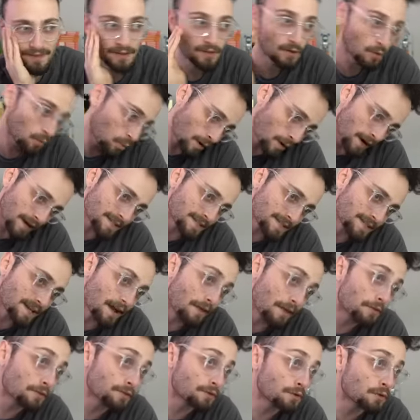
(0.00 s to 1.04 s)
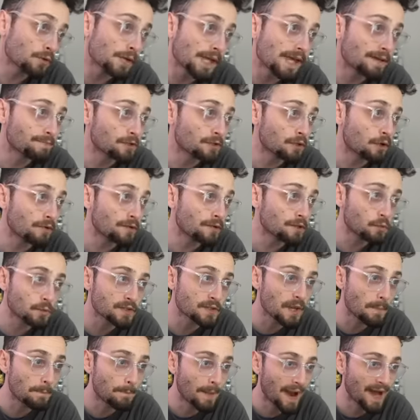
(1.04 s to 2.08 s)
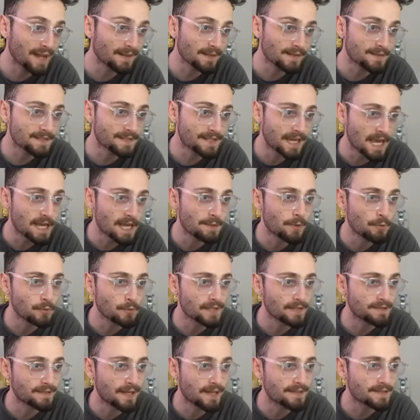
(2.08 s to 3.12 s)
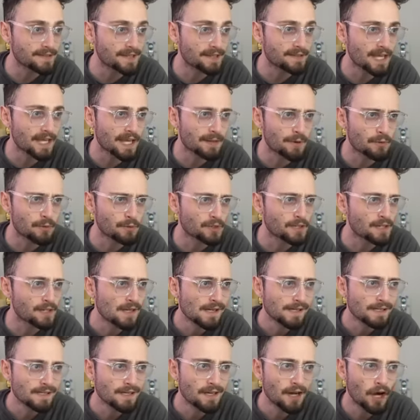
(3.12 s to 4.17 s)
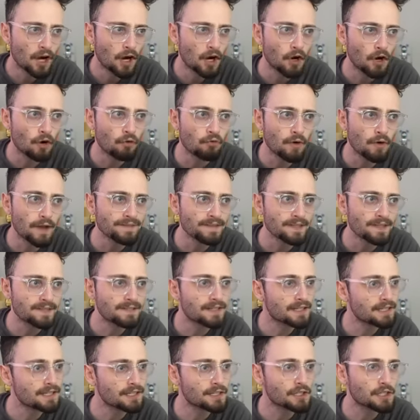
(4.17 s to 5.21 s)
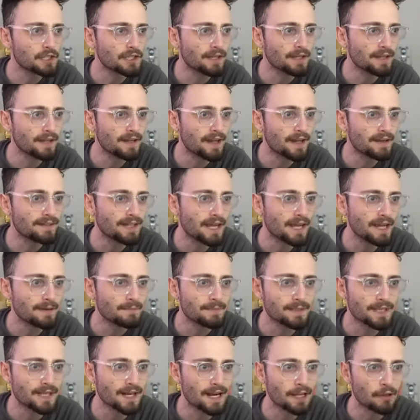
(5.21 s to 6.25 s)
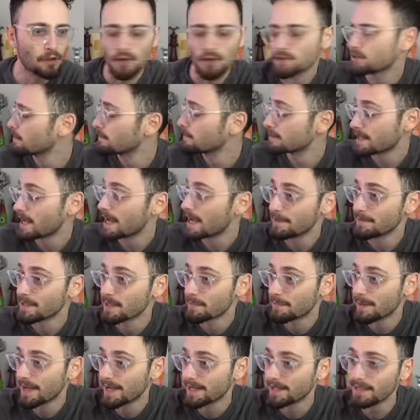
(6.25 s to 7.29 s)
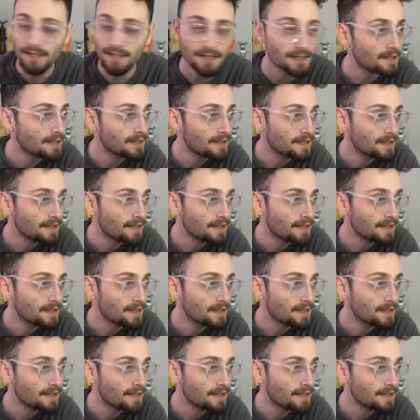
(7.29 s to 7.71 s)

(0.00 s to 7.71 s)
Whereas the other two games, you know, this was a balanced game. It was a 10-10 game. It was a horrendous decision in an endgame, and then I lost on time in a panic.